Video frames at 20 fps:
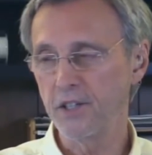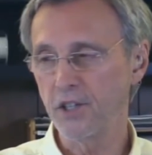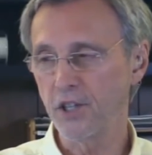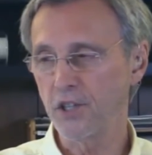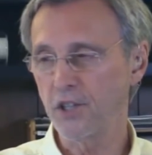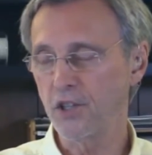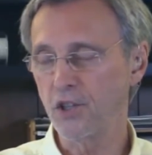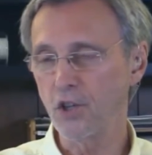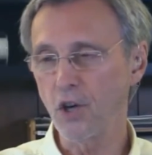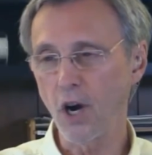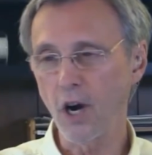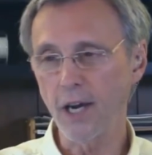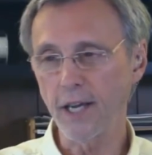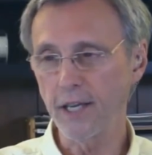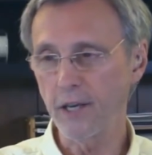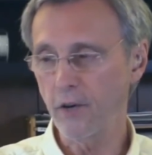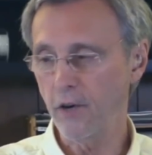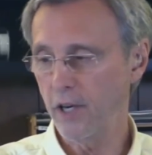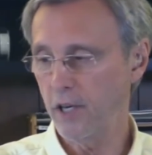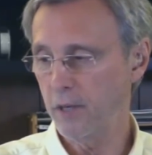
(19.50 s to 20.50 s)
just
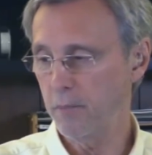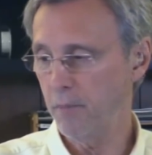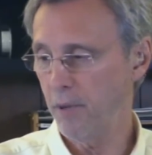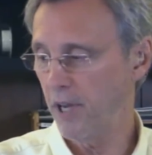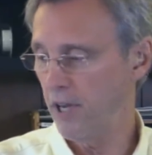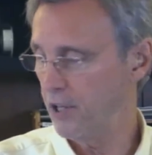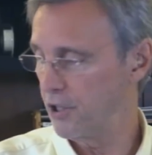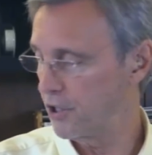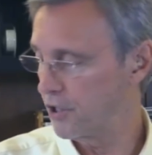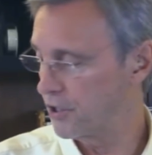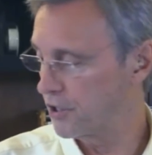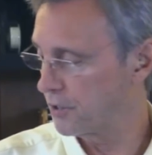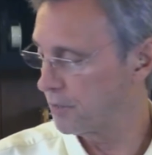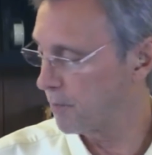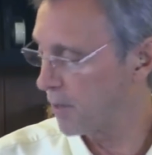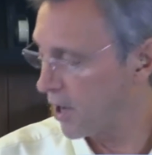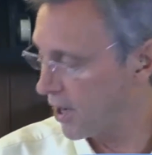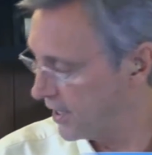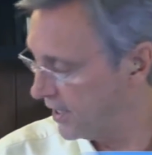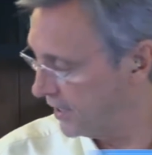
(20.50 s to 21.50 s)
dog-earing pages
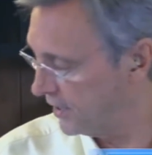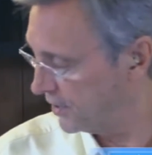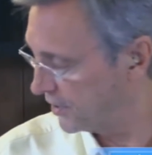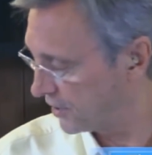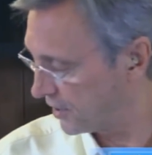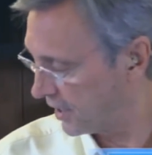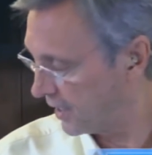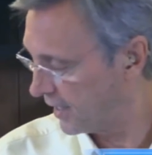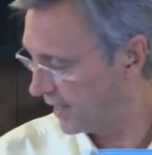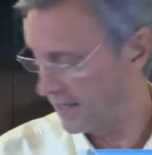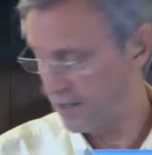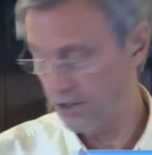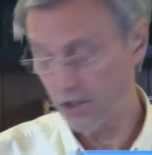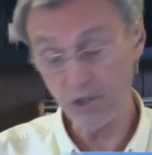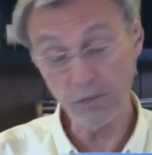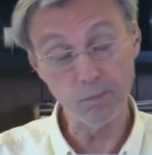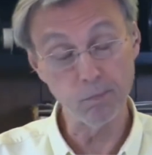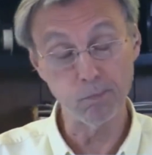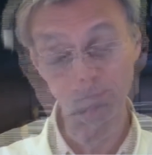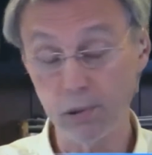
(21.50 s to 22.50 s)
and marking stuff. It
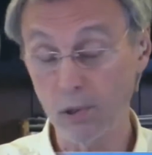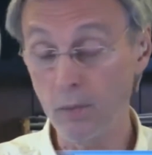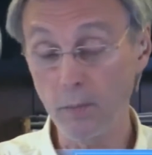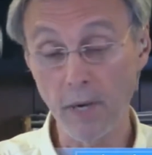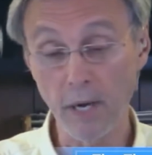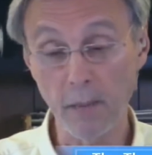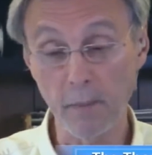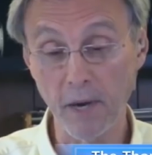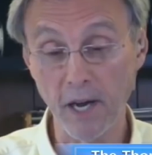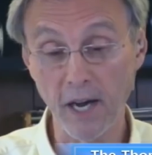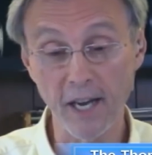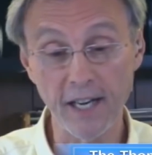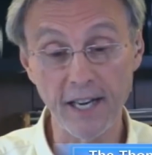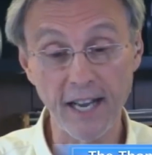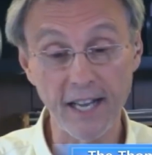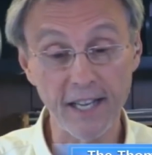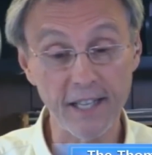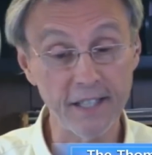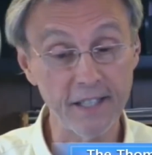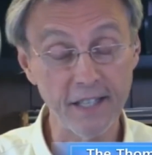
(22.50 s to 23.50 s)
just blew my mind.
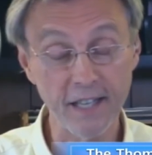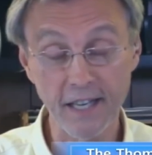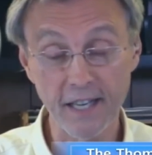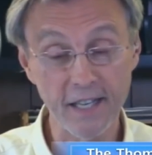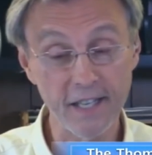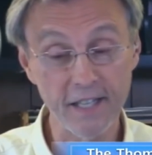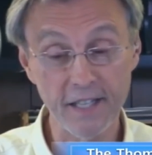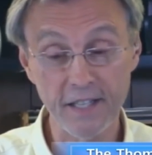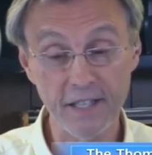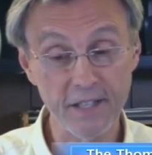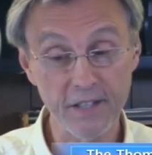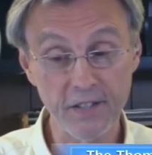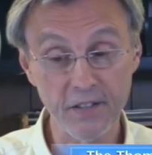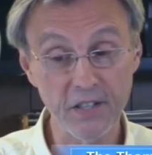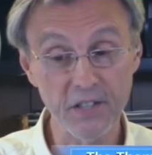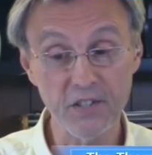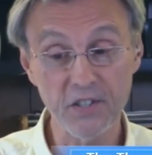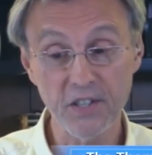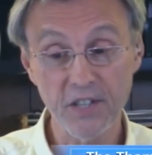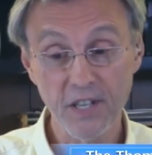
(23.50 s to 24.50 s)

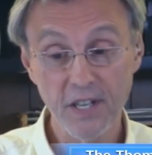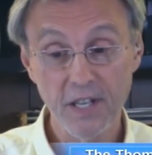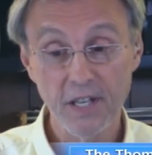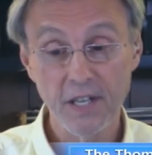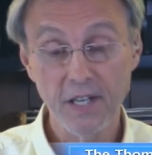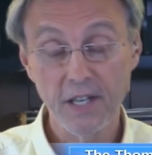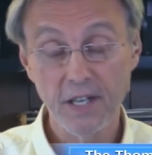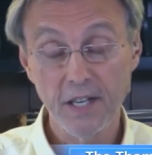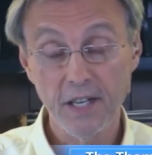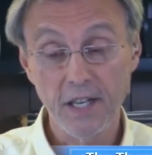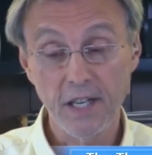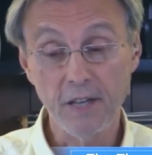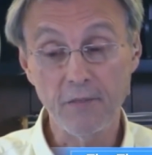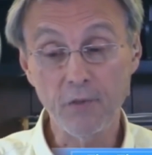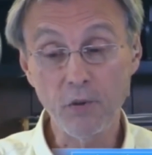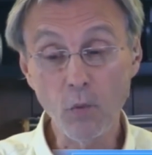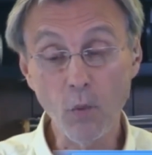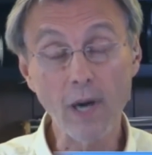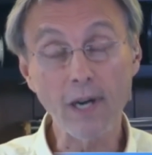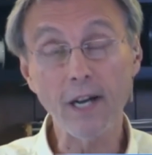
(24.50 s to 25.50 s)

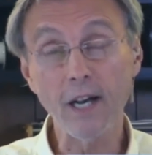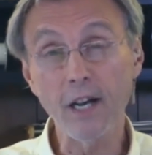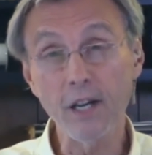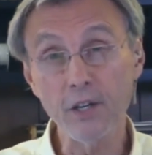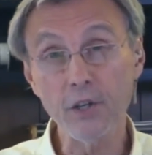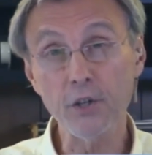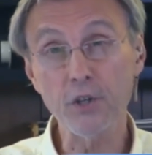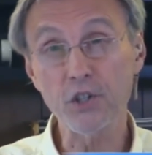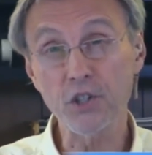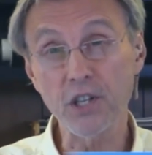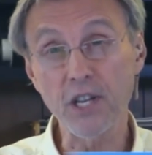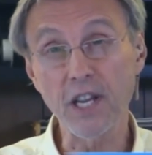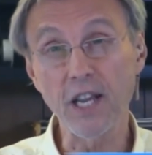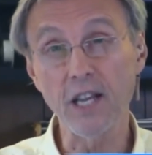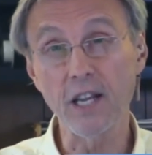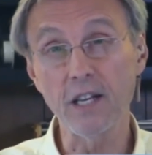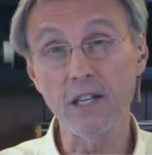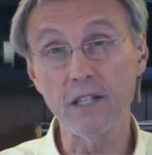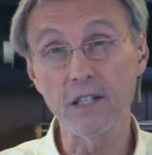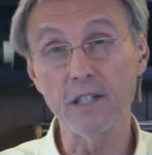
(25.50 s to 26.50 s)
If you want to
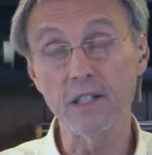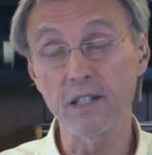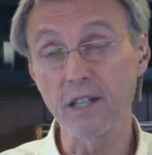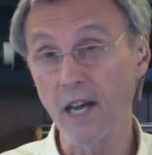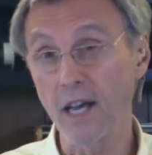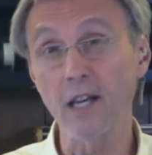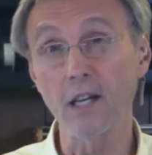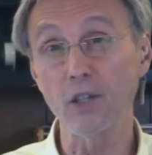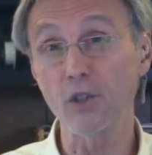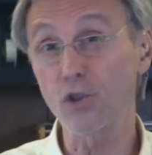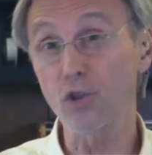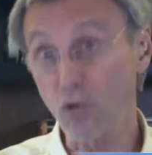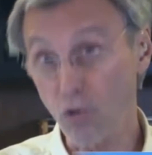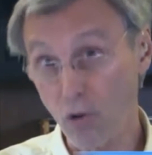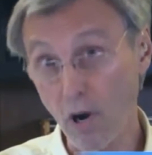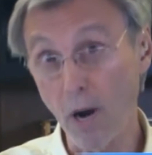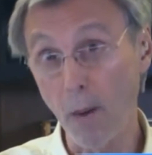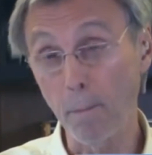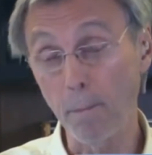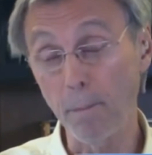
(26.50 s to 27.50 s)
understand Donald
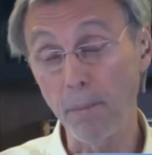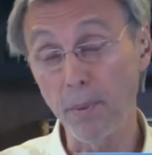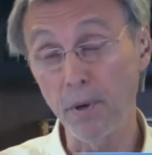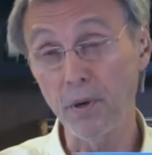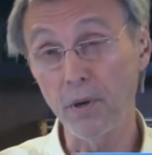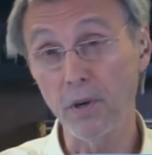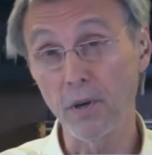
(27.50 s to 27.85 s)
Trump,